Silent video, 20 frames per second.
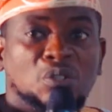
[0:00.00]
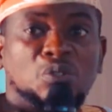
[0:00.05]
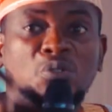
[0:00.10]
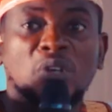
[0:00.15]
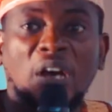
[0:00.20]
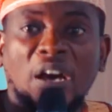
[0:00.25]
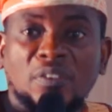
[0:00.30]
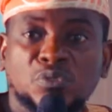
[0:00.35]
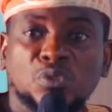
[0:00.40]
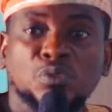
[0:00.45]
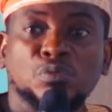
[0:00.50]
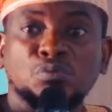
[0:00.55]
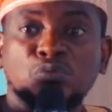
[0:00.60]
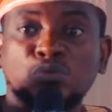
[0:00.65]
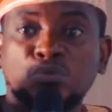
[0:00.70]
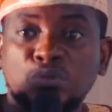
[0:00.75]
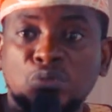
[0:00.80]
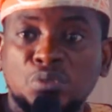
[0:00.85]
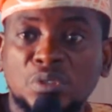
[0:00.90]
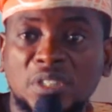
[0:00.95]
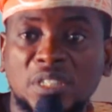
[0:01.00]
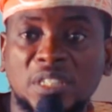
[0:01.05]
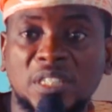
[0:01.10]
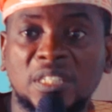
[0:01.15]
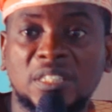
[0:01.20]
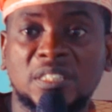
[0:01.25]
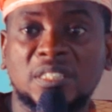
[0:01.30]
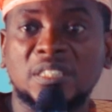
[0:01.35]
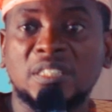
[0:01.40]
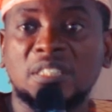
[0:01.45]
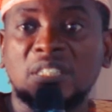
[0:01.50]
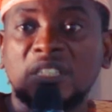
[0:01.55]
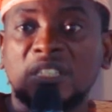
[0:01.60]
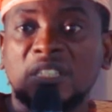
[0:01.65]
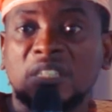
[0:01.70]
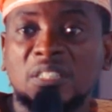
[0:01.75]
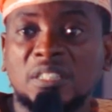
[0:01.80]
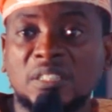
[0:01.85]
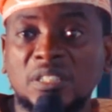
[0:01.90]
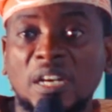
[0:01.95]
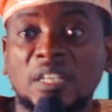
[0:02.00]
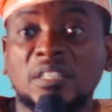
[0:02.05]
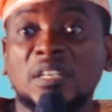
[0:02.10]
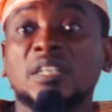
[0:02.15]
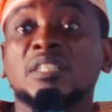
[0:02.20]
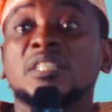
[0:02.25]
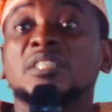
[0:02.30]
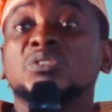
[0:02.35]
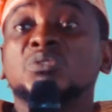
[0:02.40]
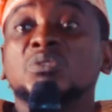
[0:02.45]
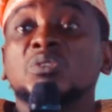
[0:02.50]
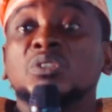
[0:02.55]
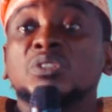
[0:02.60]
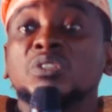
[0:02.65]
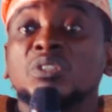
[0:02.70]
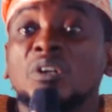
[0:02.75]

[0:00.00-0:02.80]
you have to do it. Yeah, do